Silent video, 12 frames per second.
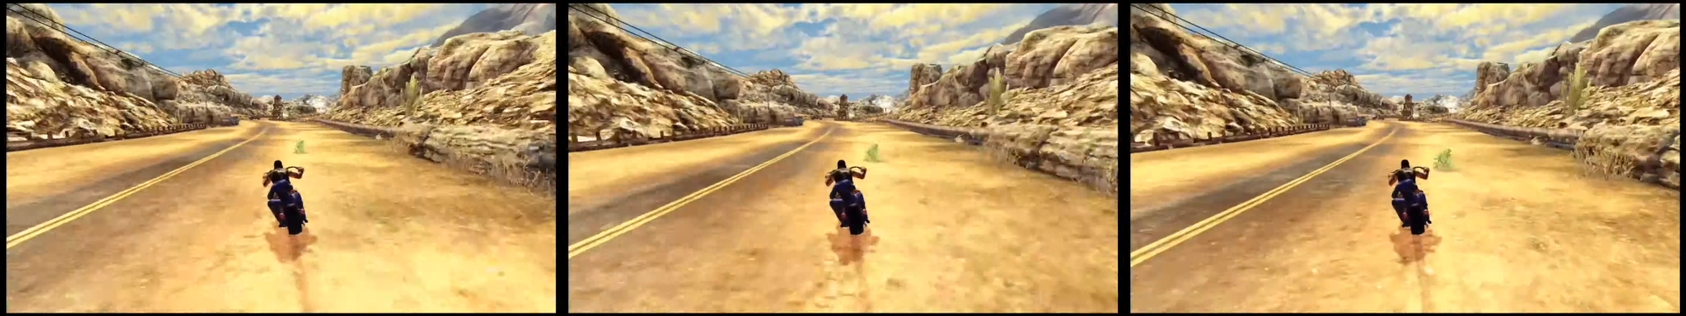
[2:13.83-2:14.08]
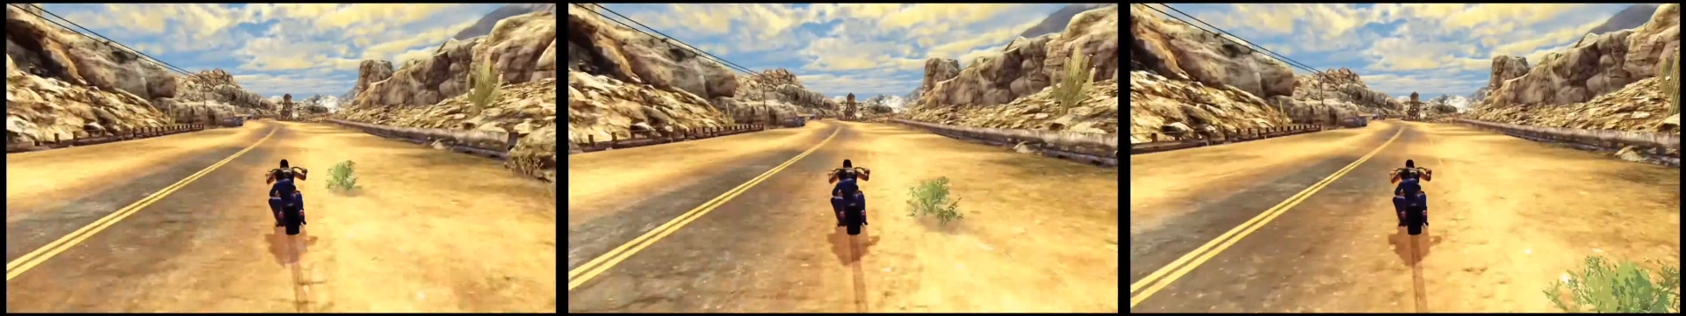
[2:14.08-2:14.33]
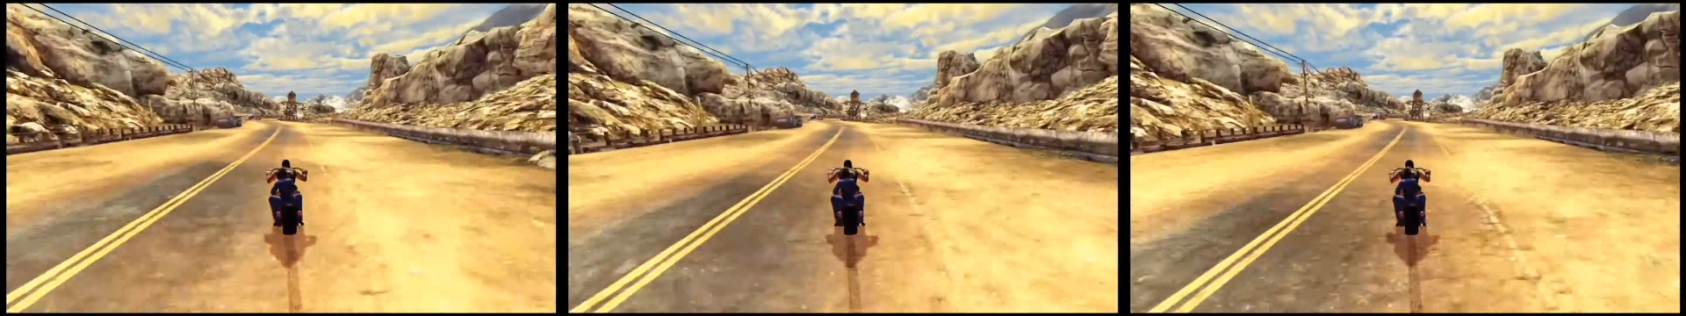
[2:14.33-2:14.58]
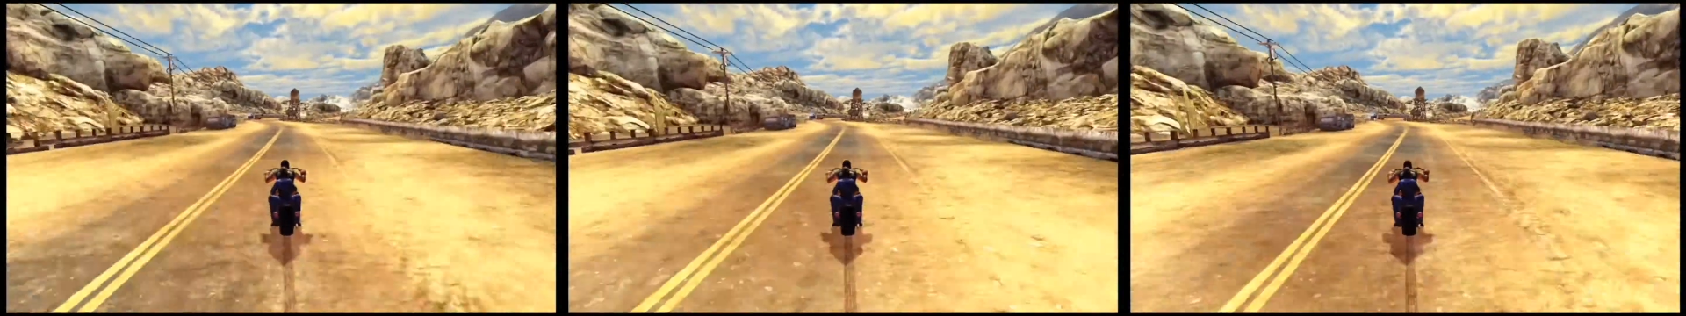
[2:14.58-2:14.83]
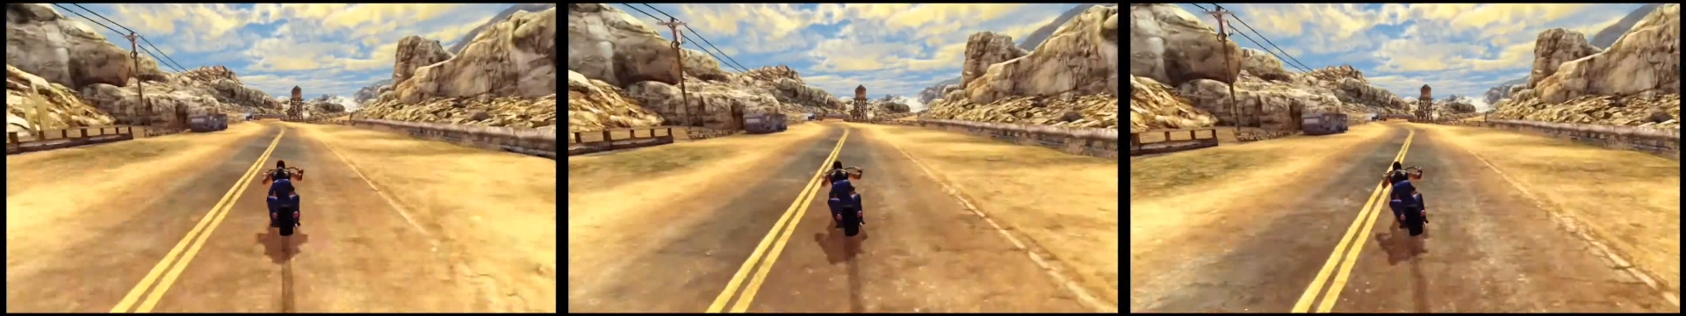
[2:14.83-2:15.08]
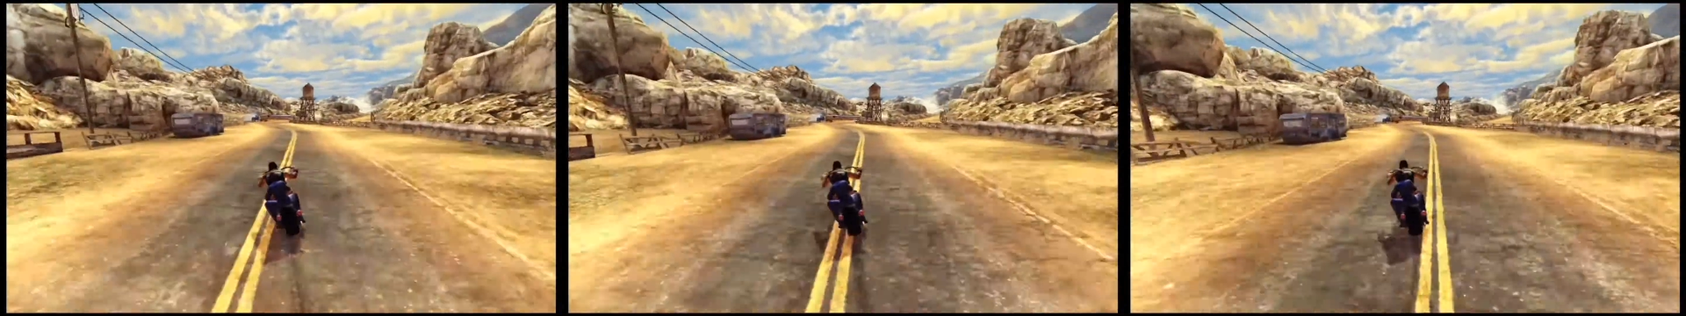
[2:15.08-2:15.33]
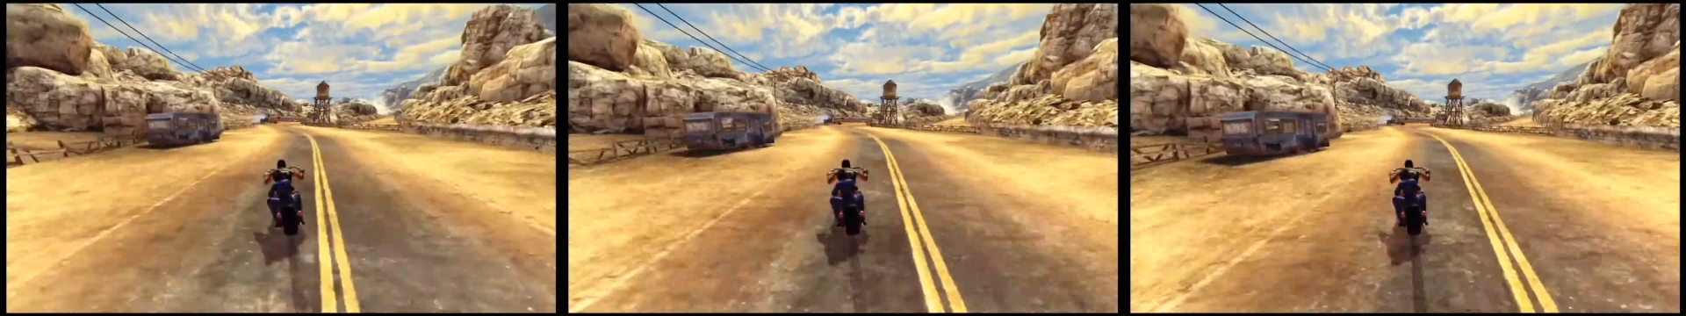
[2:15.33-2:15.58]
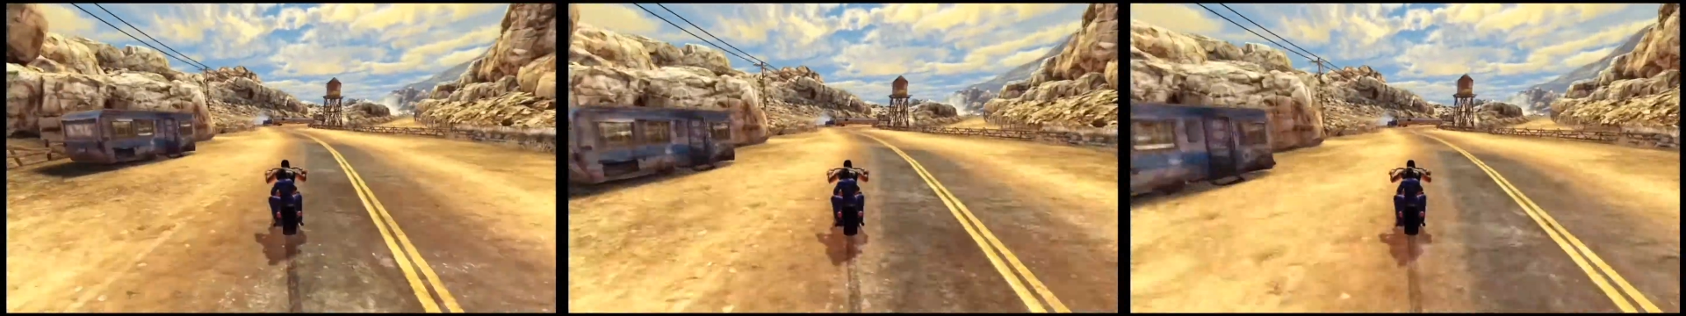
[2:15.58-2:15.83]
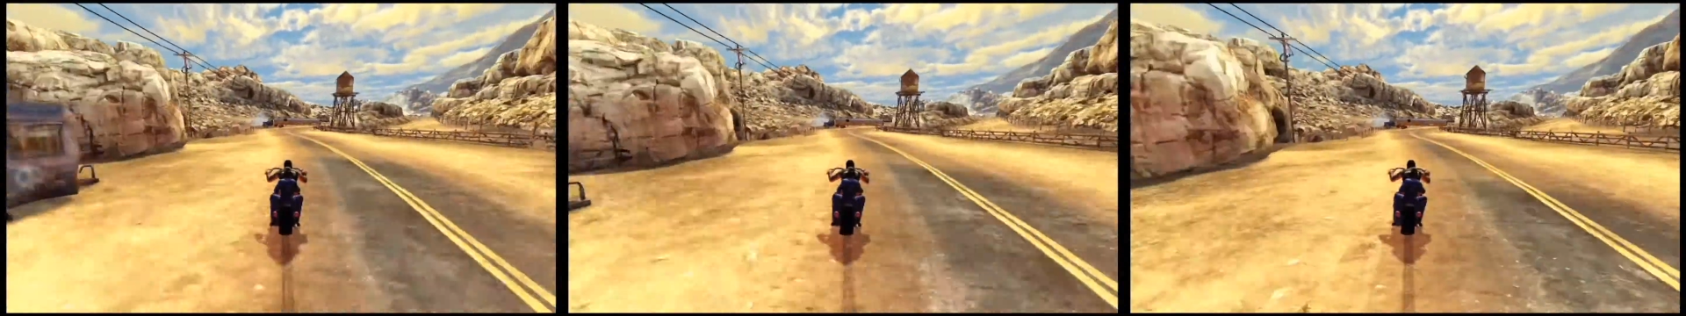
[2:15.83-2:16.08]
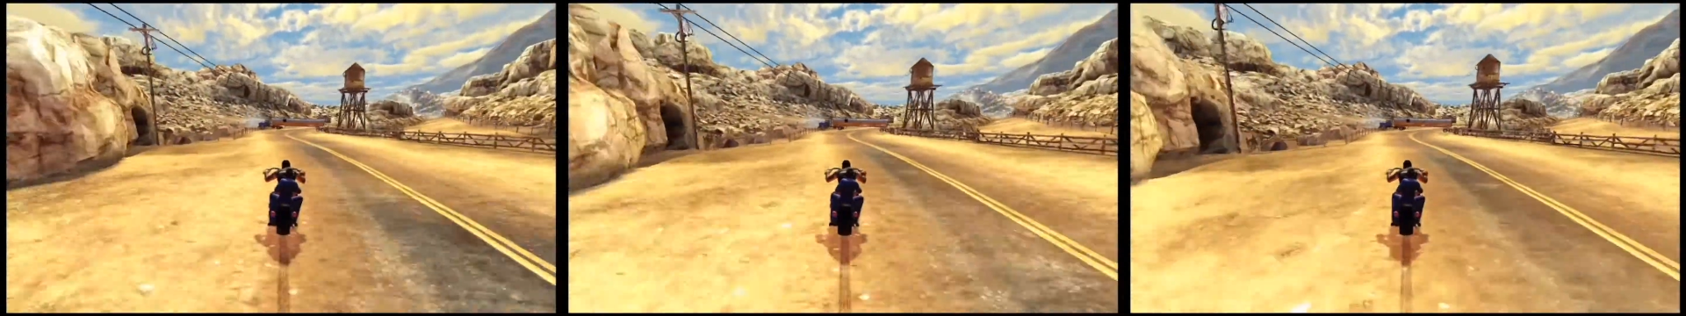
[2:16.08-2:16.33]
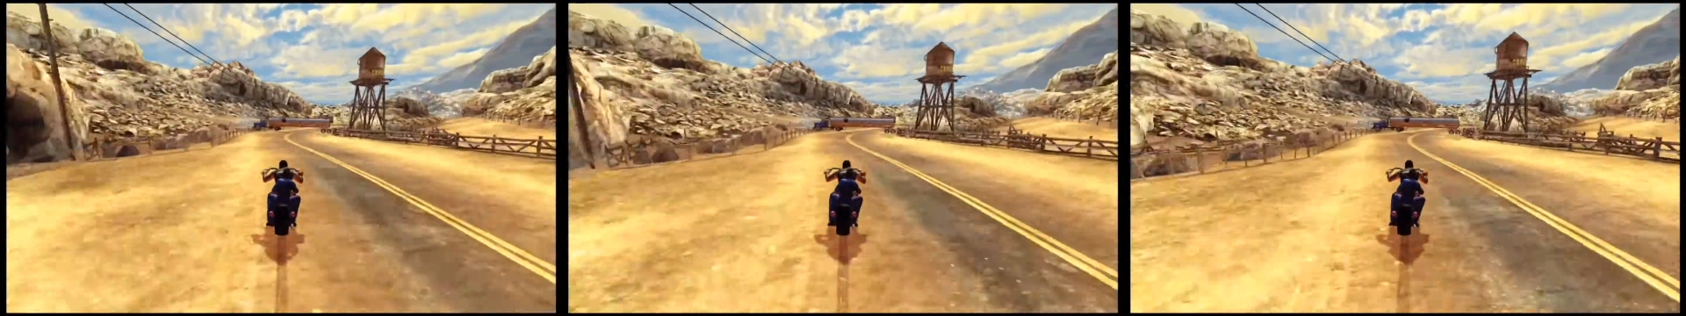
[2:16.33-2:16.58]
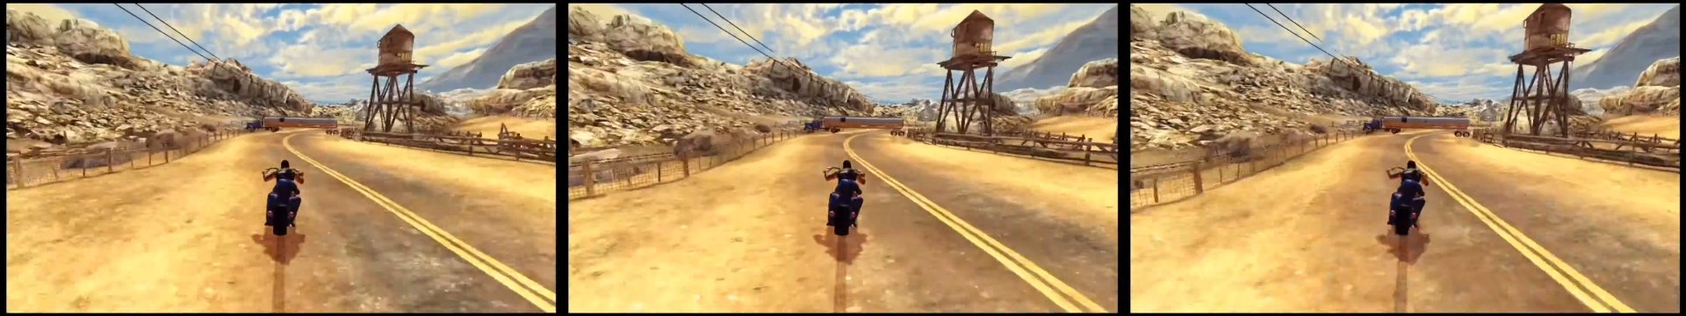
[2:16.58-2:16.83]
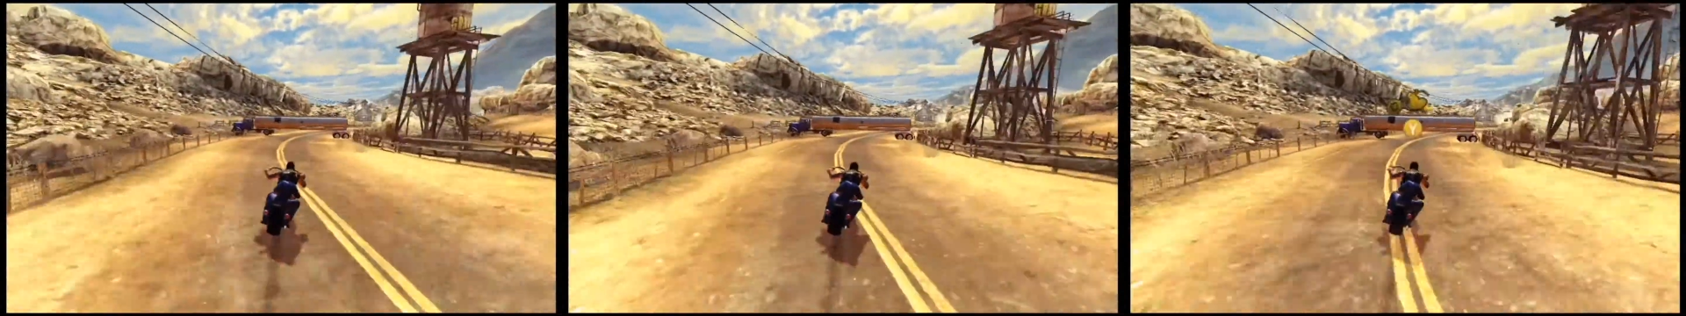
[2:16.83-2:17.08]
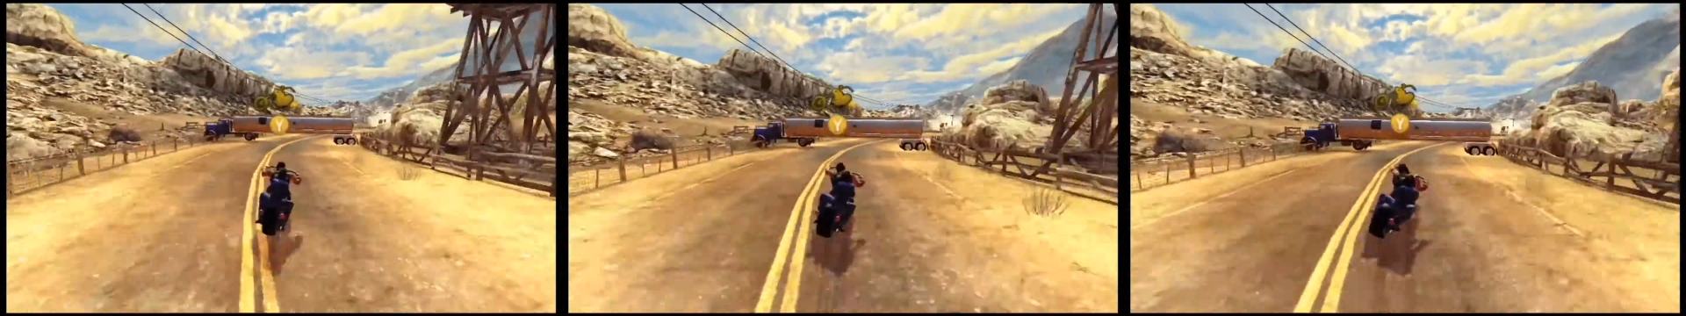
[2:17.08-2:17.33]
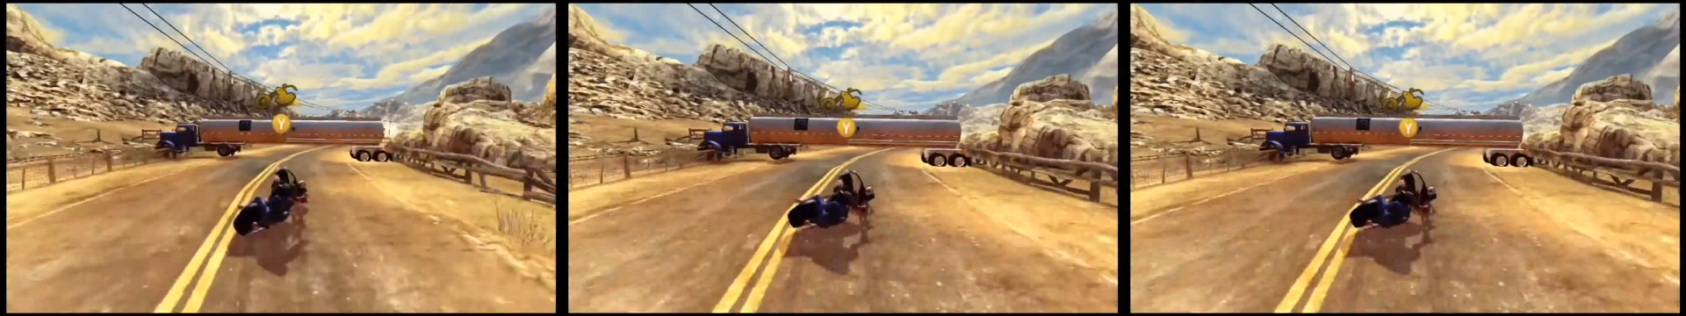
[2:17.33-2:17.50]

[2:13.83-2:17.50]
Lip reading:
No face is visible, so there are no lips to read.